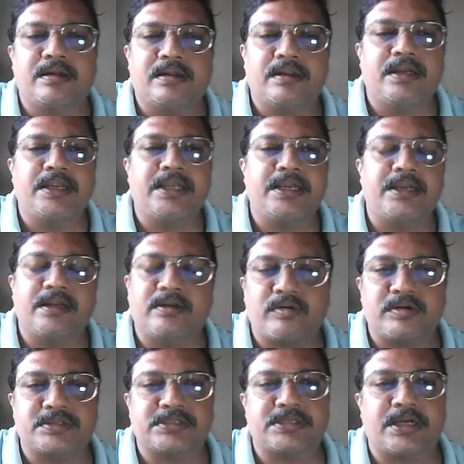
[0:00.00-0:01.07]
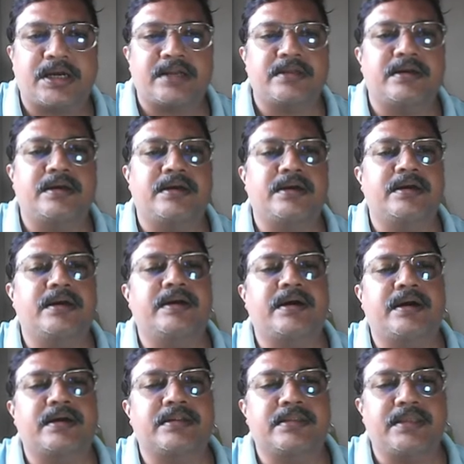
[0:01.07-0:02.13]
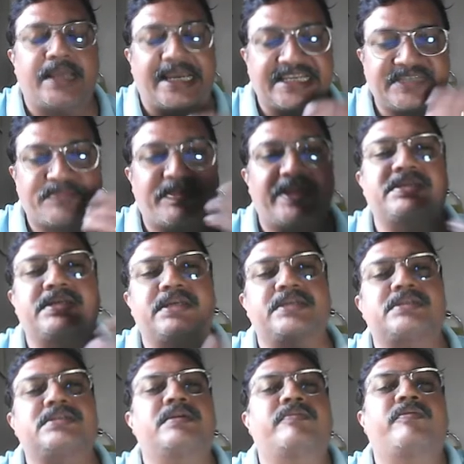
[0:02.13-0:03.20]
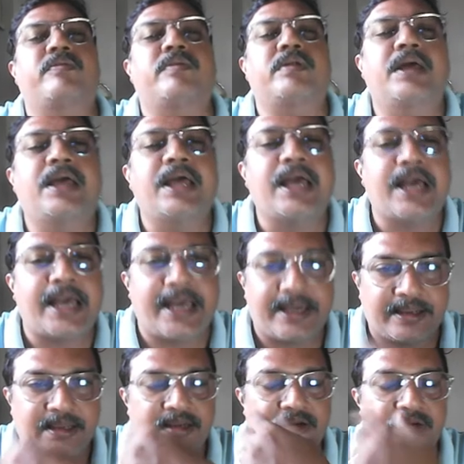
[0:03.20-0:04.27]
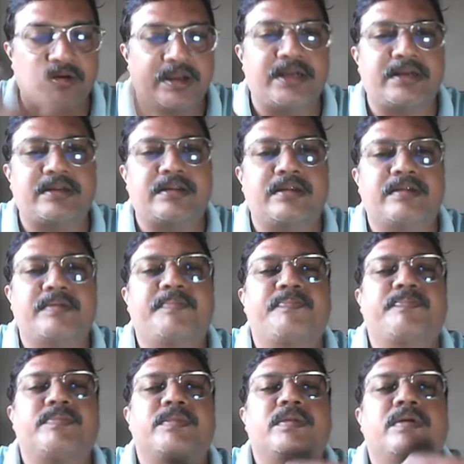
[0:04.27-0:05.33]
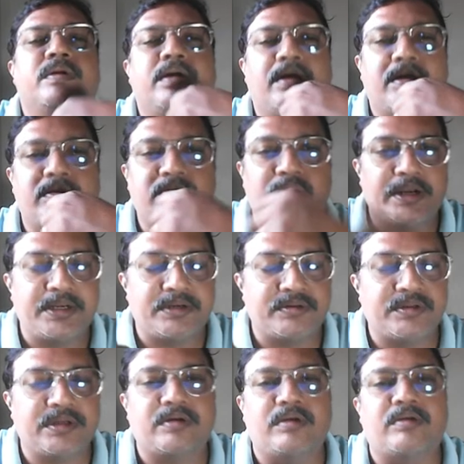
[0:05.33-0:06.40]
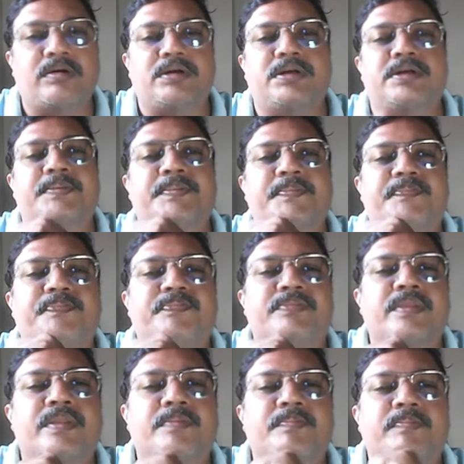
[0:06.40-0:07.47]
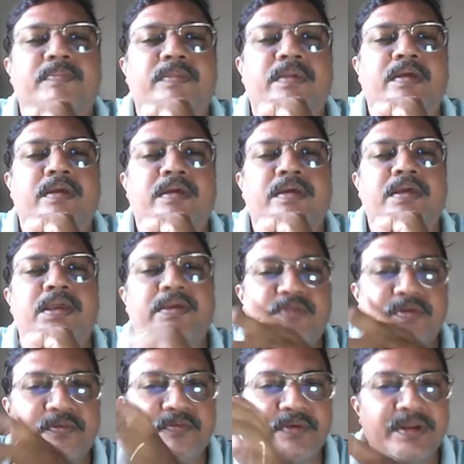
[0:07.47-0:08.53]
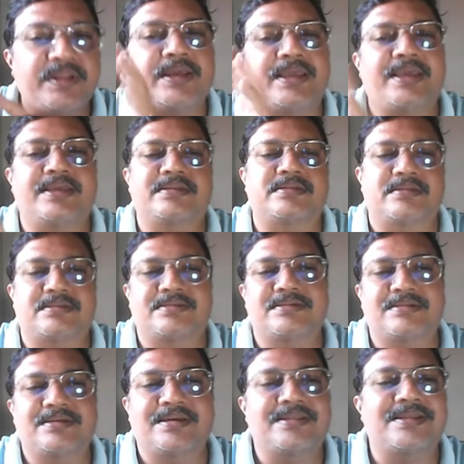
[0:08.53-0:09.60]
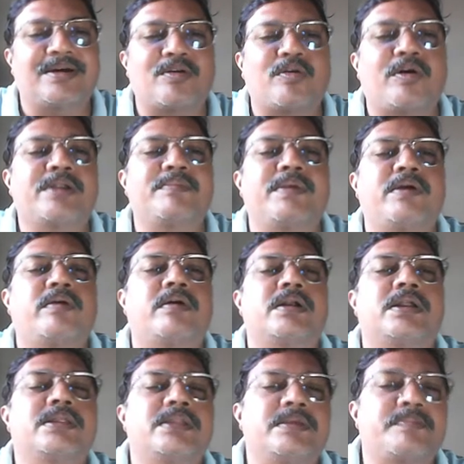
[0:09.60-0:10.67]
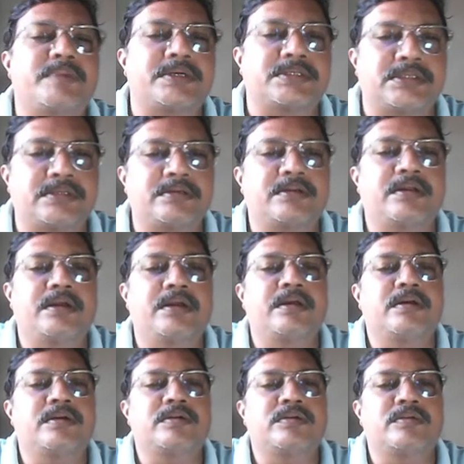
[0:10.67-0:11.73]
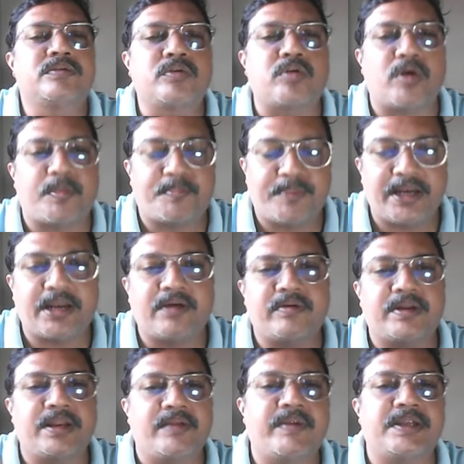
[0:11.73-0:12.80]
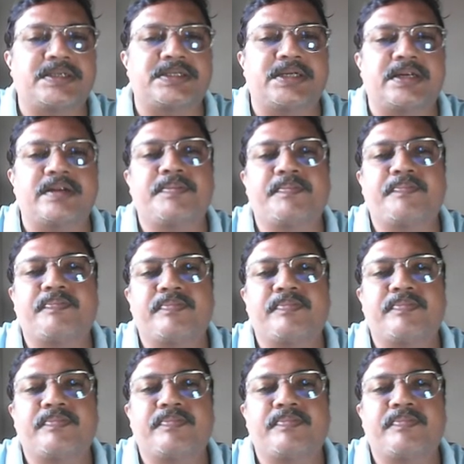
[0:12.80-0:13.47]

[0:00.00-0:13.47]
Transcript: Legal costs are the expenses for hiring a lawyer, going to the court. If we win the cases, the court may order the person who copied our invention,